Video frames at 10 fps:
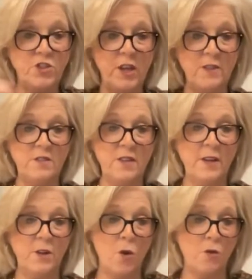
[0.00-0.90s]
and sent
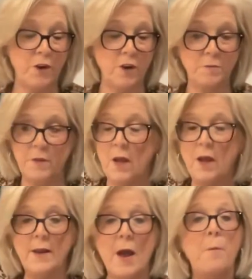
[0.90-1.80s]
it over.
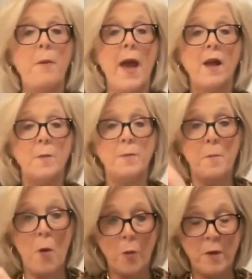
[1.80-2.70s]
Now back up a
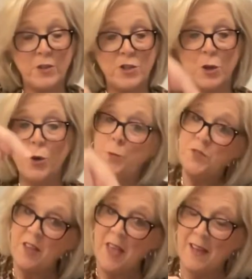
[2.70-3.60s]
moment to Hoop
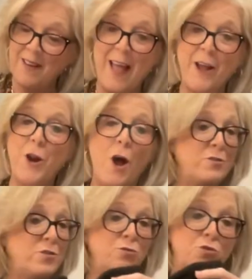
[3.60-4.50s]
Scan. I could
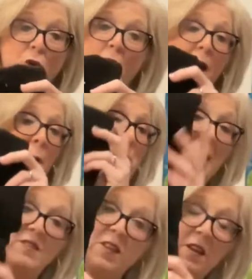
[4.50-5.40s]
also draw a basic